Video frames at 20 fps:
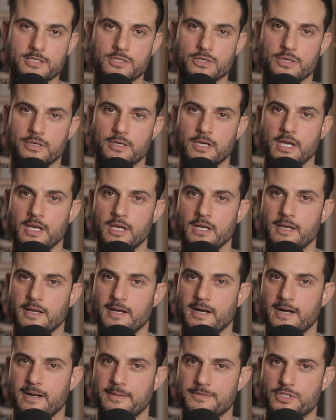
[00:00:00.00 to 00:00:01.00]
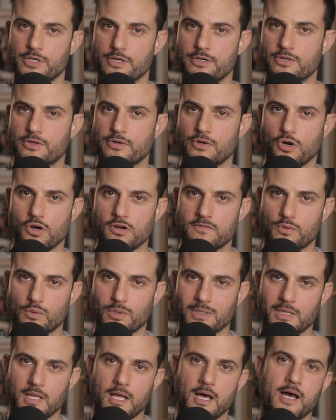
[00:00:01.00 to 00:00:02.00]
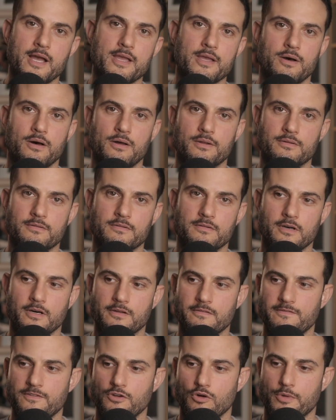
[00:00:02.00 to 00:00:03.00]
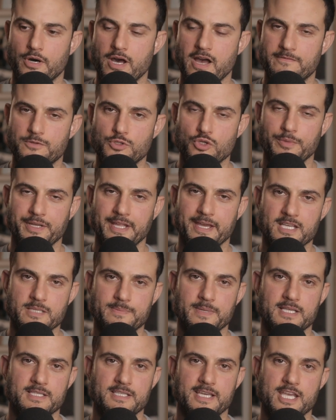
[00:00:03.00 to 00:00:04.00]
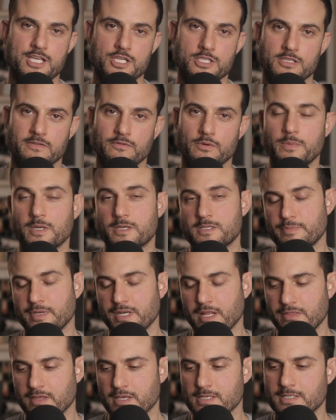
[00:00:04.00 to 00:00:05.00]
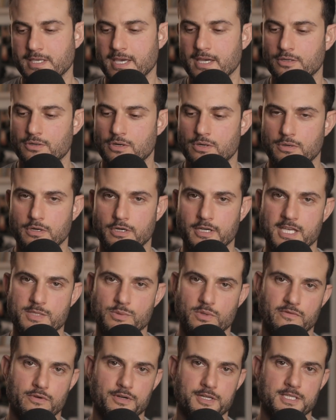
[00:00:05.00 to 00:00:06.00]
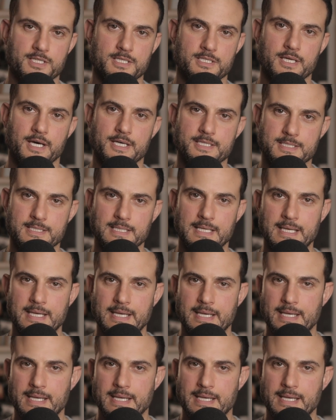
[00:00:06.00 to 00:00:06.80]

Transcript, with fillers: So uh, don't over rely on, on film or have too many expectations of it, because many things can go wrong, as we've already discussed.